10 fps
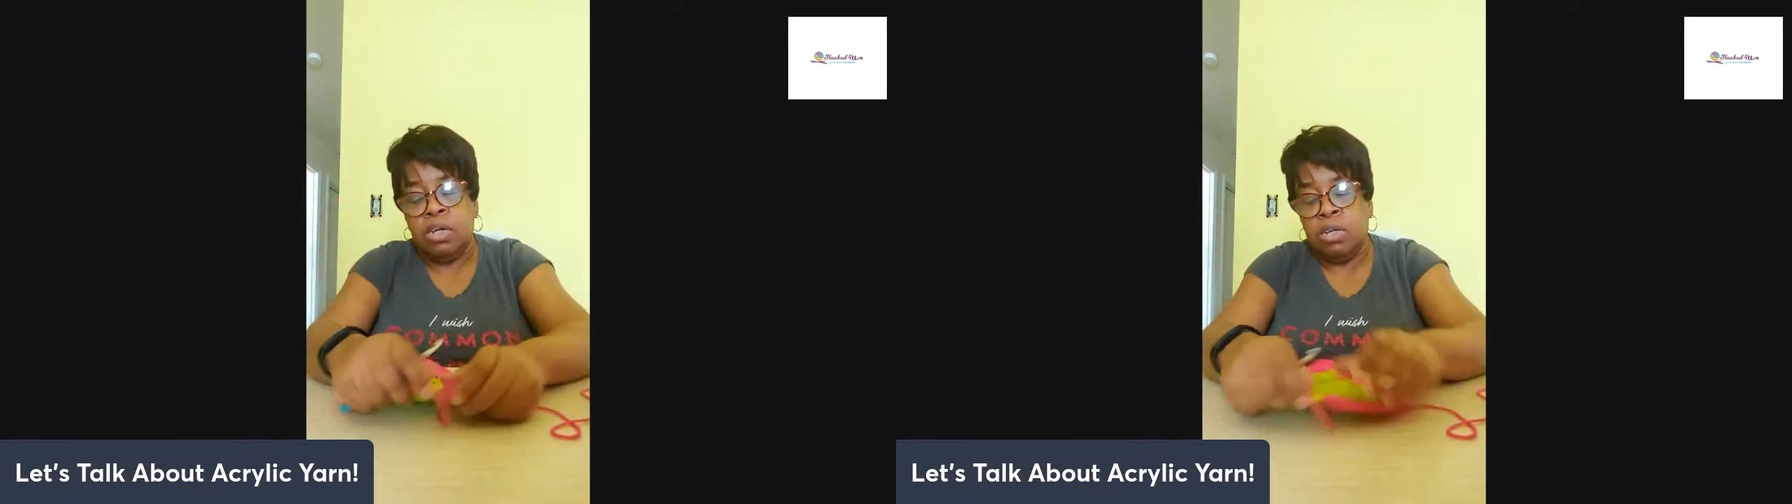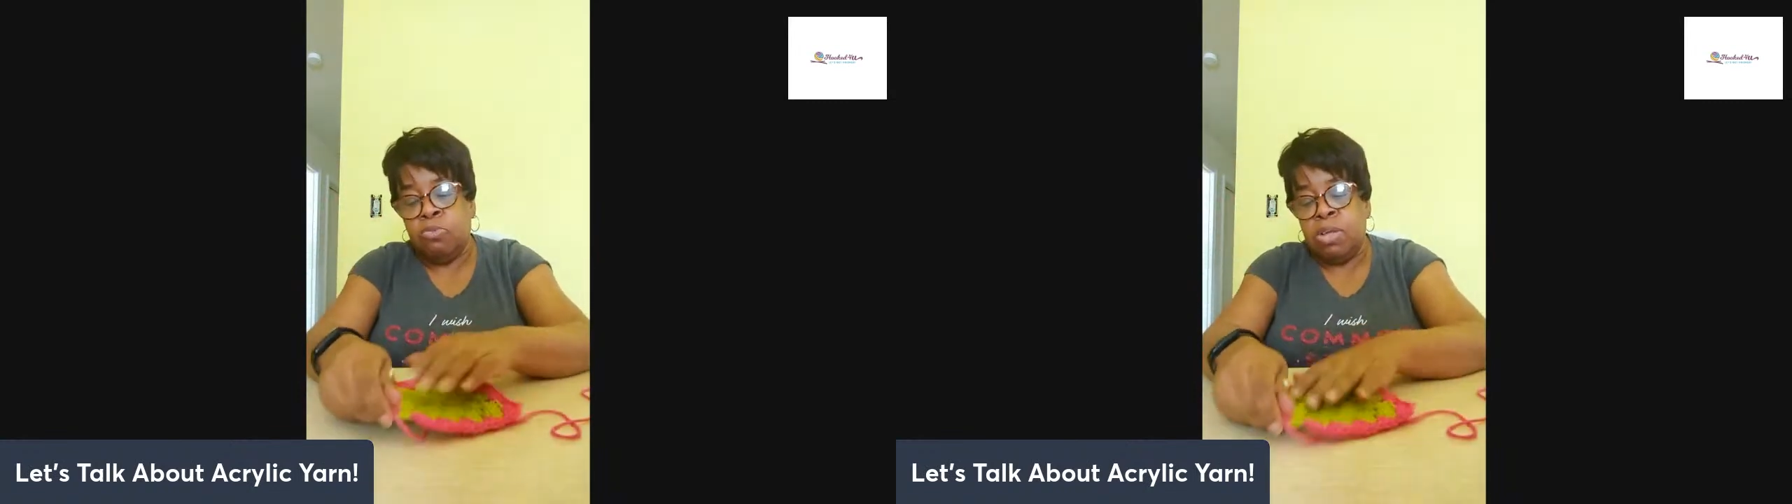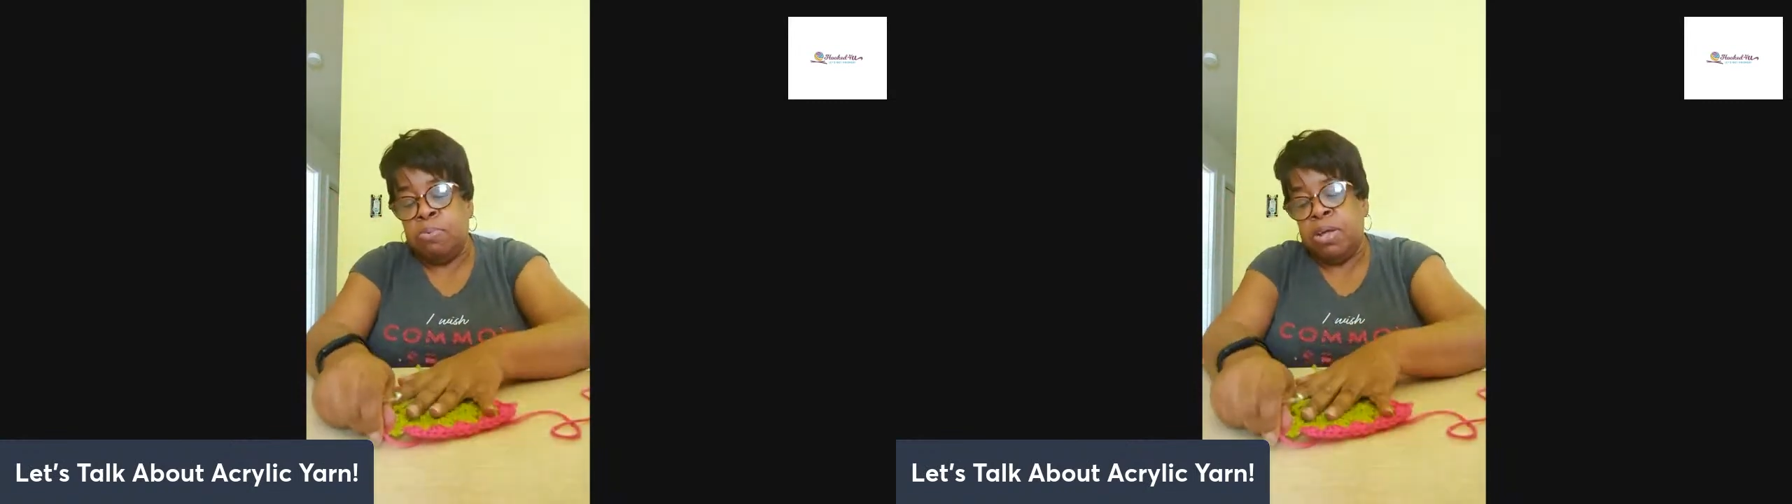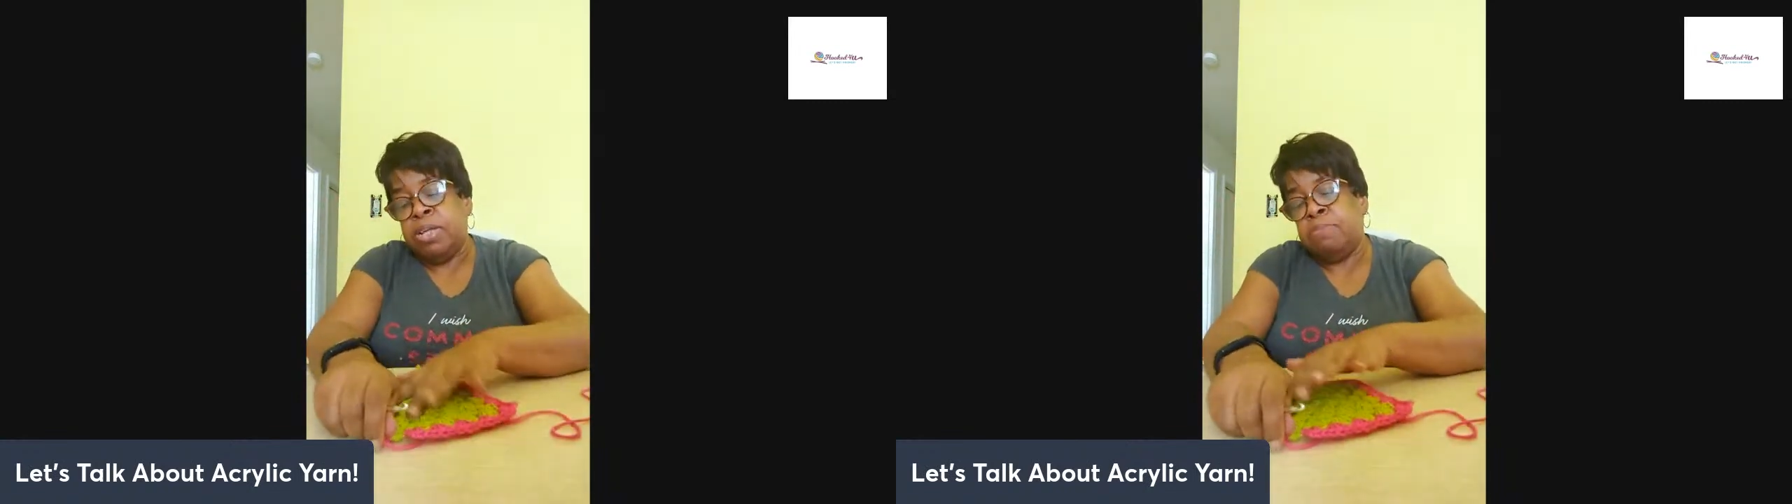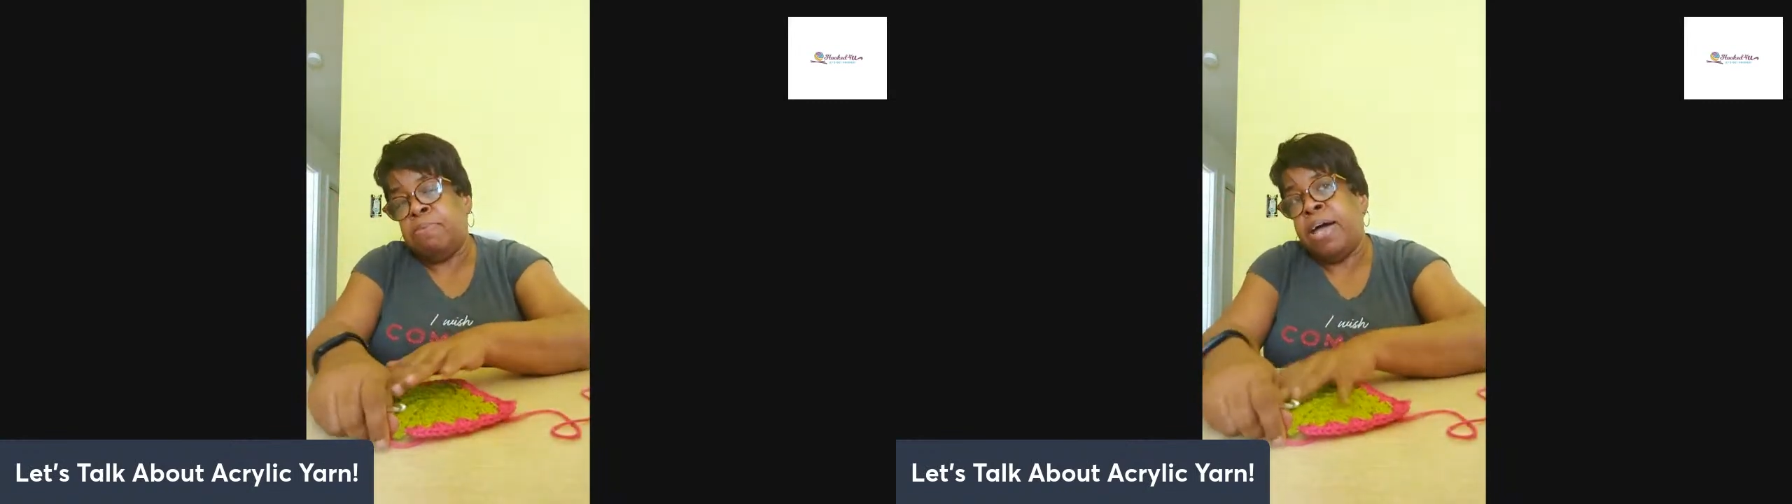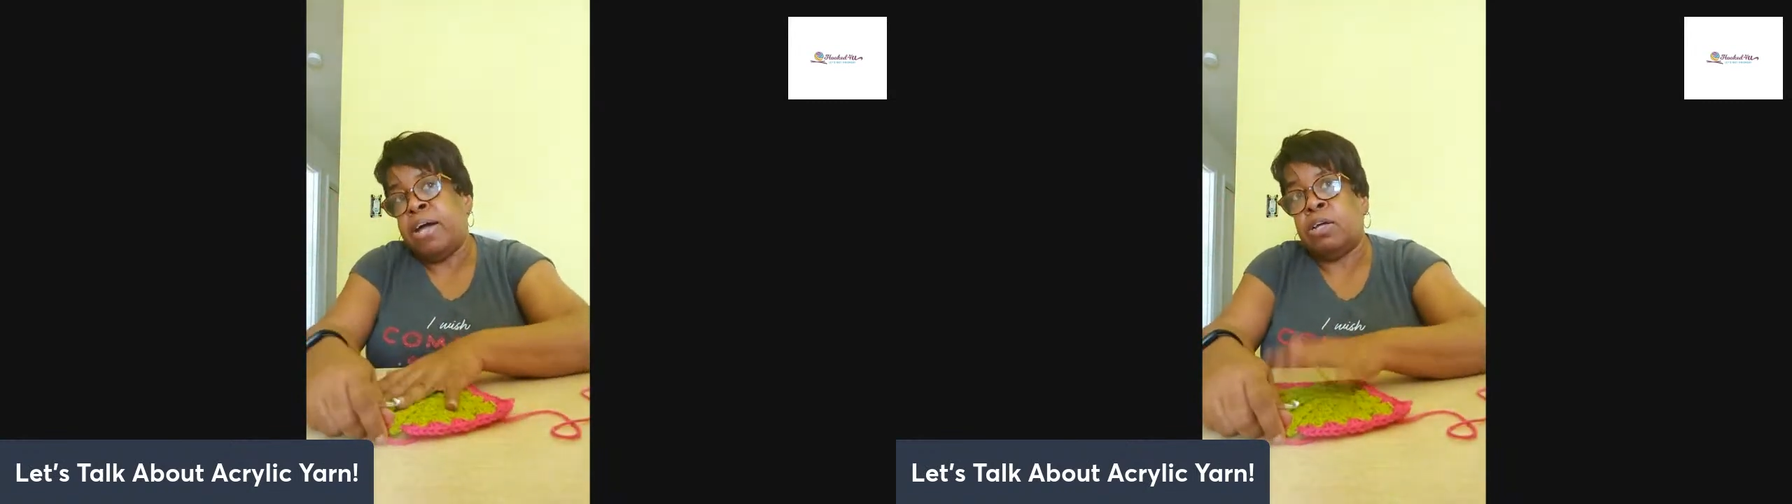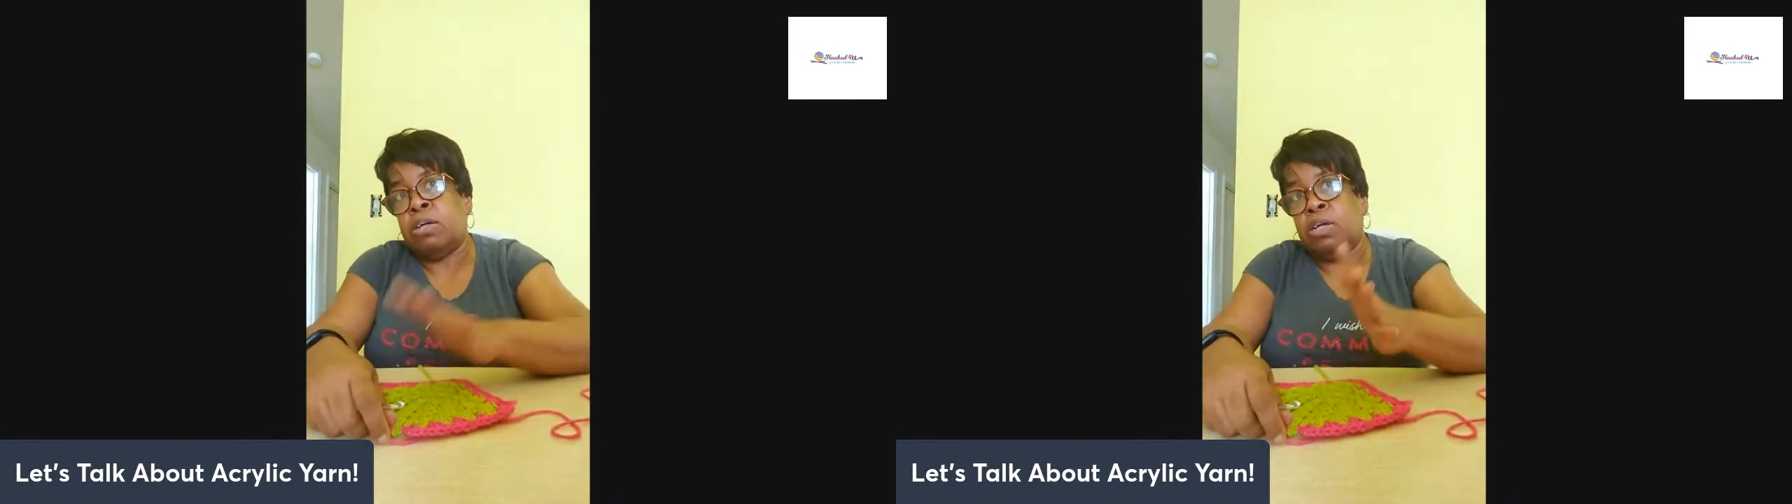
when I played it back,